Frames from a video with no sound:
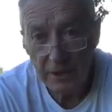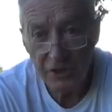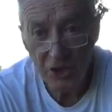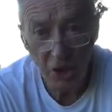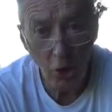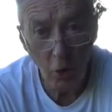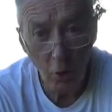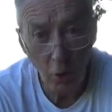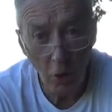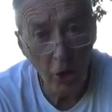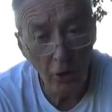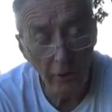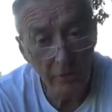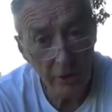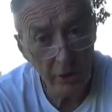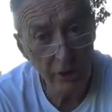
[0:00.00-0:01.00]
to go
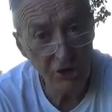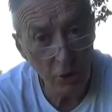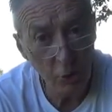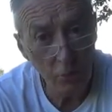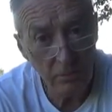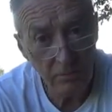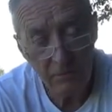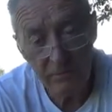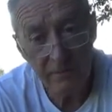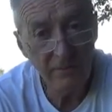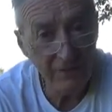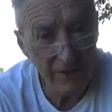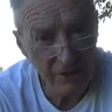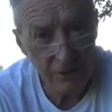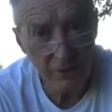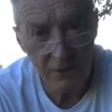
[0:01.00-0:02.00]
on a shoot
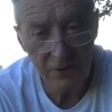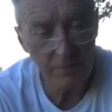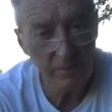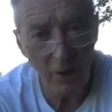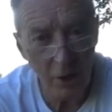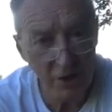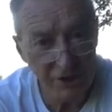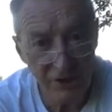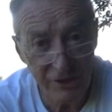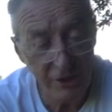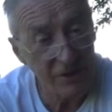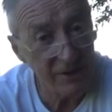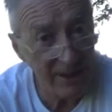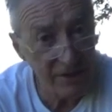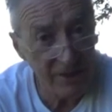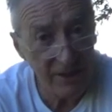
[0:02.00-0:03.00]
pheasants,
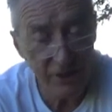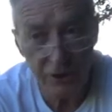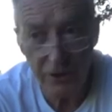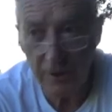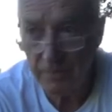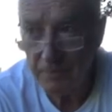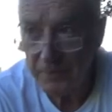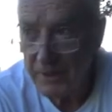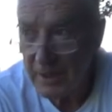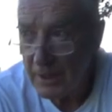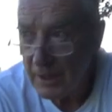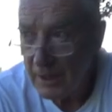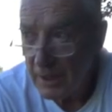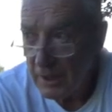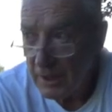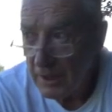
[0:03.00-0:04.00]
partridges, etc.
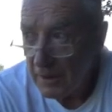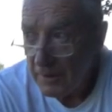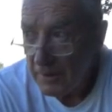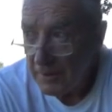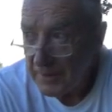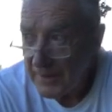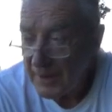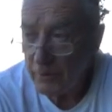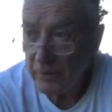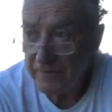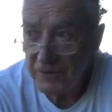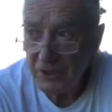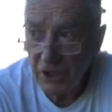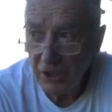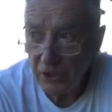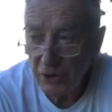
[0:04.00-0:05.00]
They would have
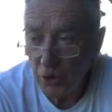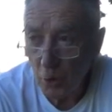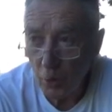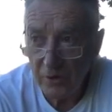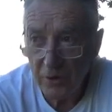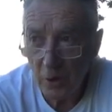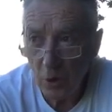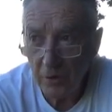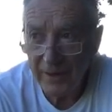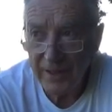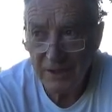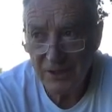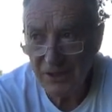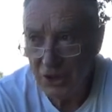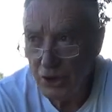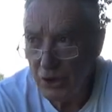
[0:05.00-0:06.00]
turned up with all their
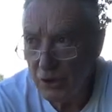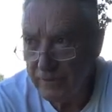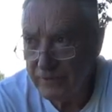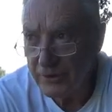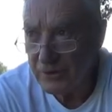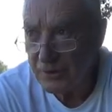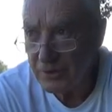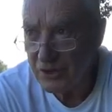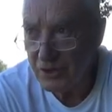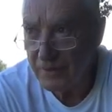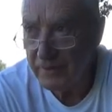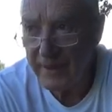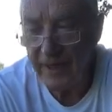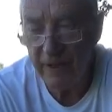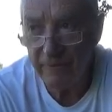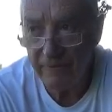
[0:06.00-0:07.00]
servants
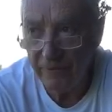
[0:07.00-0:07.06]
and their